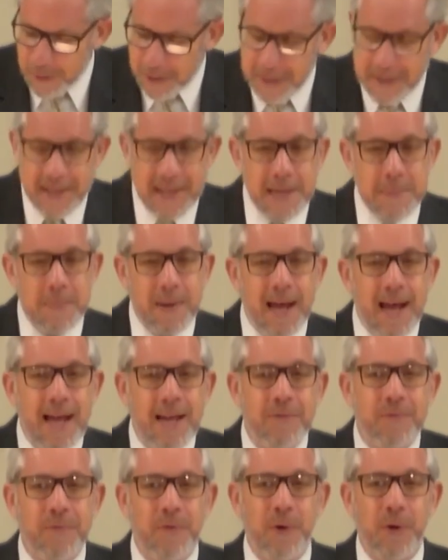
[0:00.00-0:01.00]
Keep
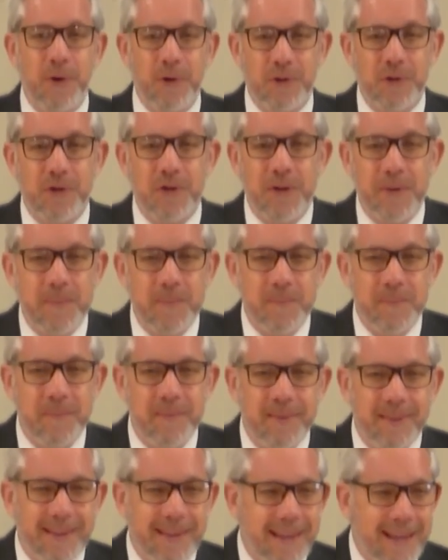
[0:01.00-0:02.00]
God
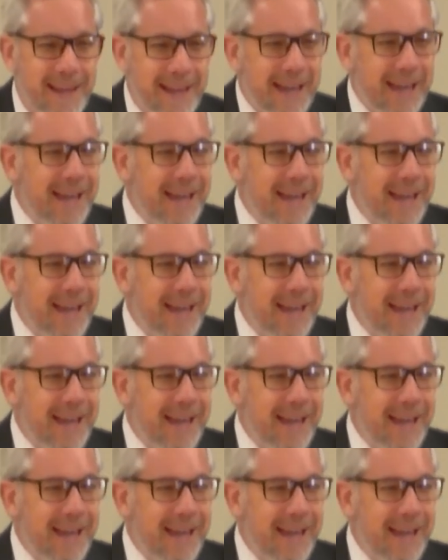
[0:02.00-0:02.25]
First.